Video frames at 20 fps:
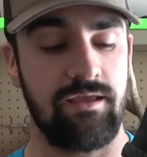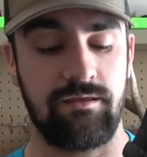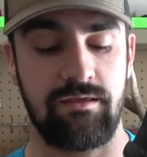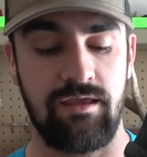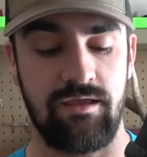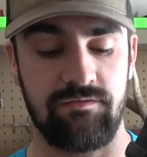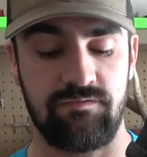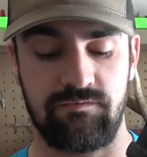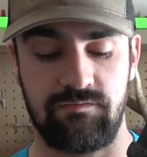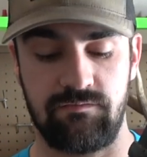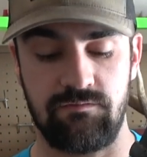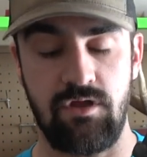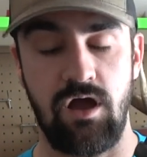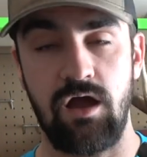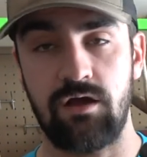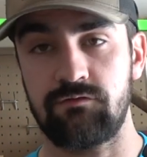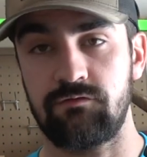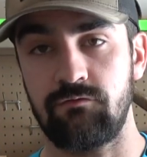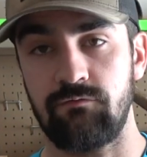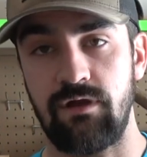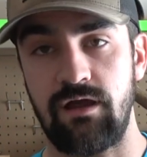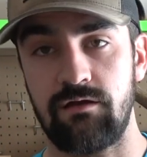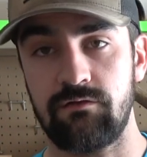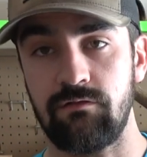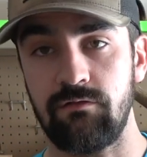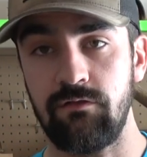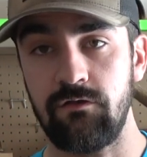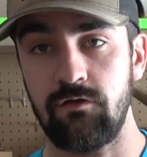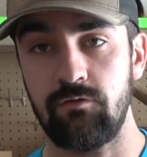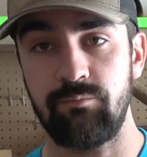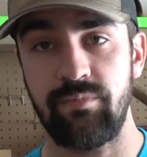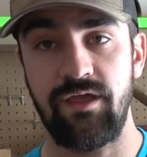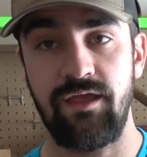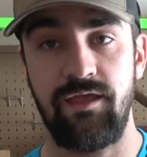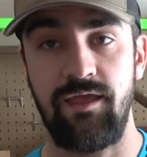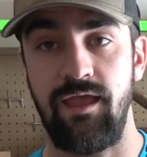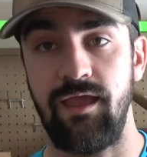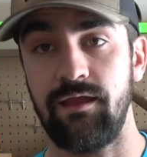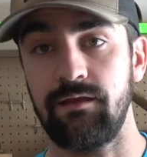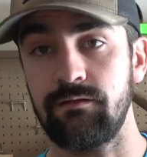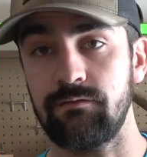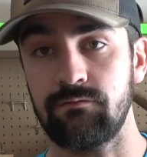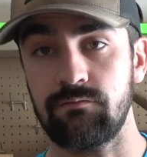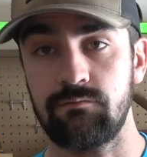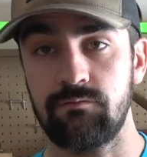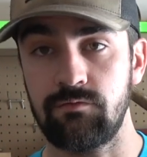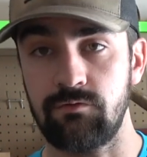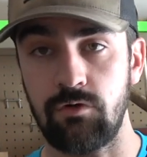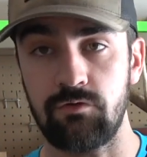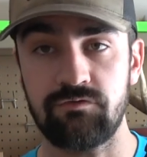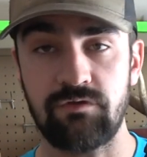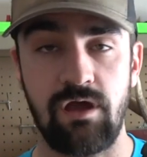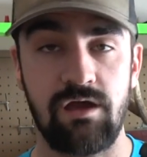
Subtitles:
gets knocked around a little bit and goes